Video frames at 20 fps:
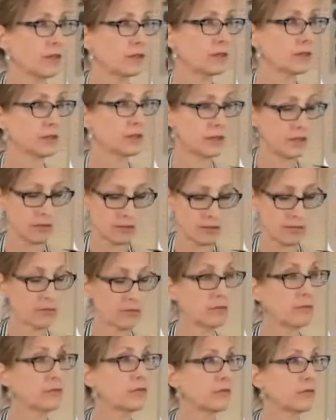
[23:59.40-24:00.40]
So
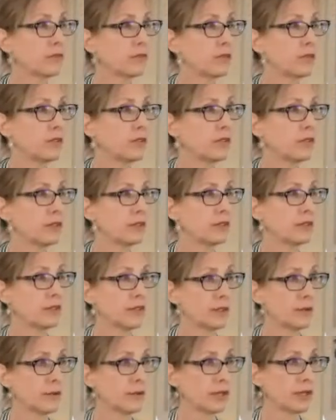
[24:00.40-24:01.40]

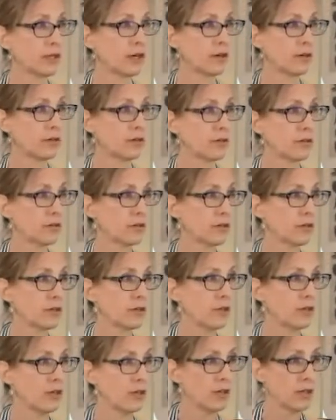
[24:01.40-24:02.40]
there we
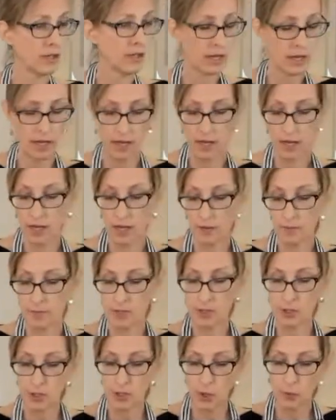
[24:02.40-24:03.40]
go.
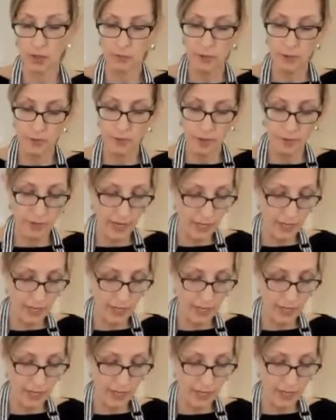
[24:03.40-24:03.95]
So if you've ever